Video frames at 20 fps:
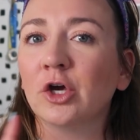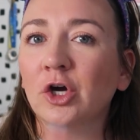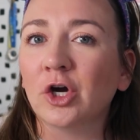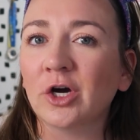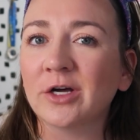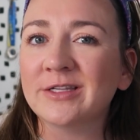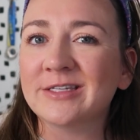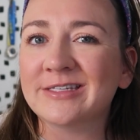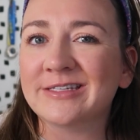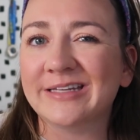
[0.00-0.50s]

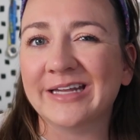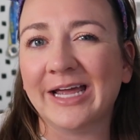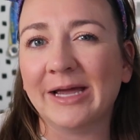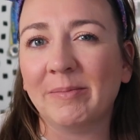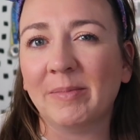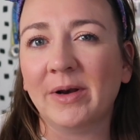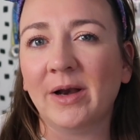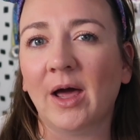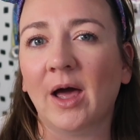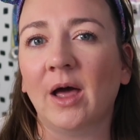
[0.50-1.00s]
good
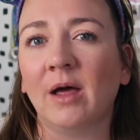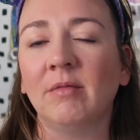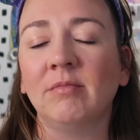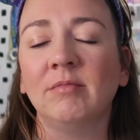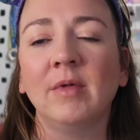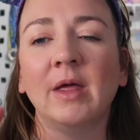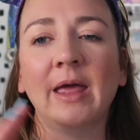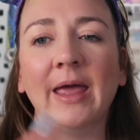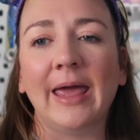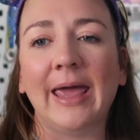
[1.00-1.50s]
stamina,
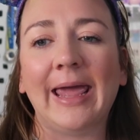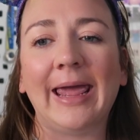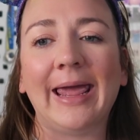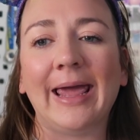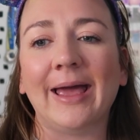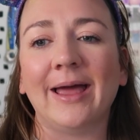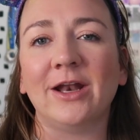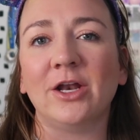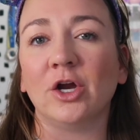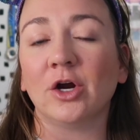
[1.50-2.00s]

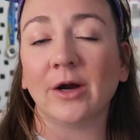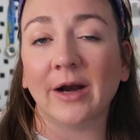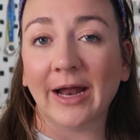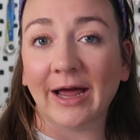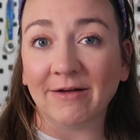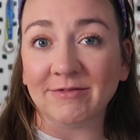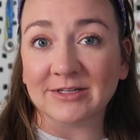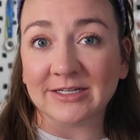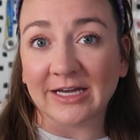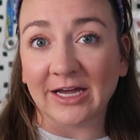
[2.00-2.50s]
and you're gonna
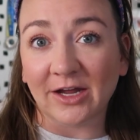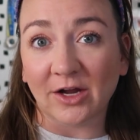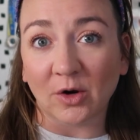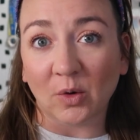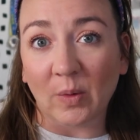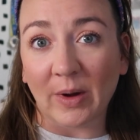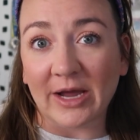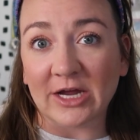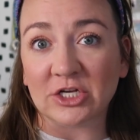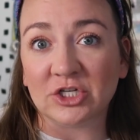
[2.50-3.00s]
have to get your
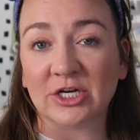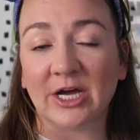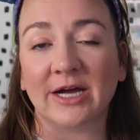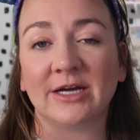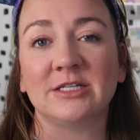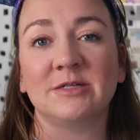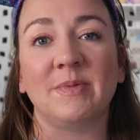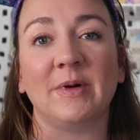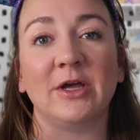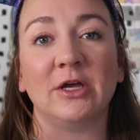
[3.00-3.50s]
weight
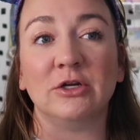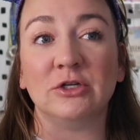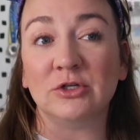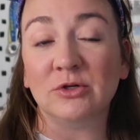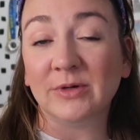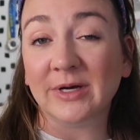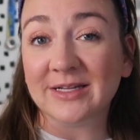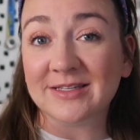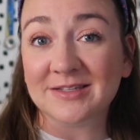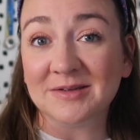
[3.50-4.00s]
checked, but you
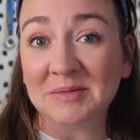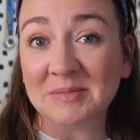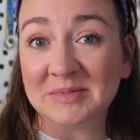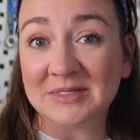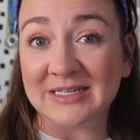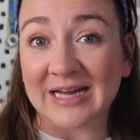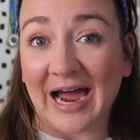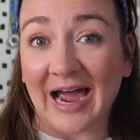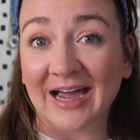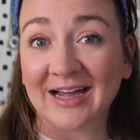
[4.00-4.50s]
do get some
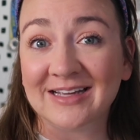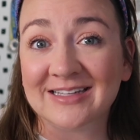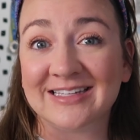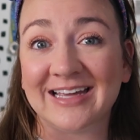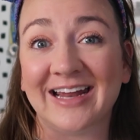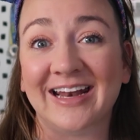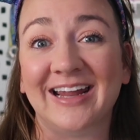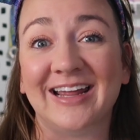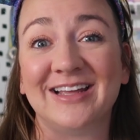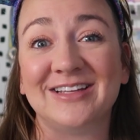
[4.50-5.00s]
snacks,
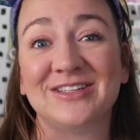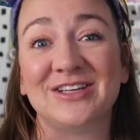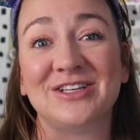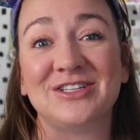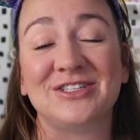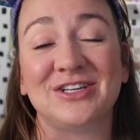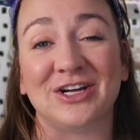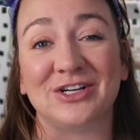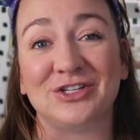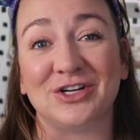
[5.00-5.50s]
and it is
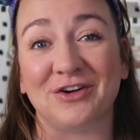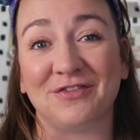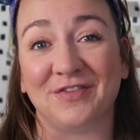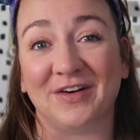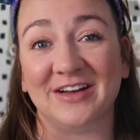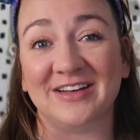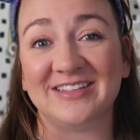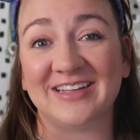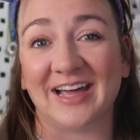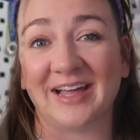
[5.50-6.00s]
such a
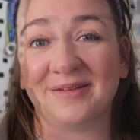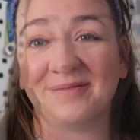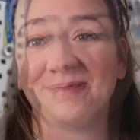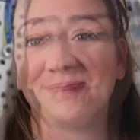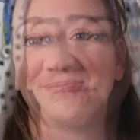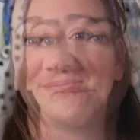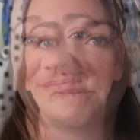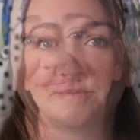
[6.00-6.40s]
fun time.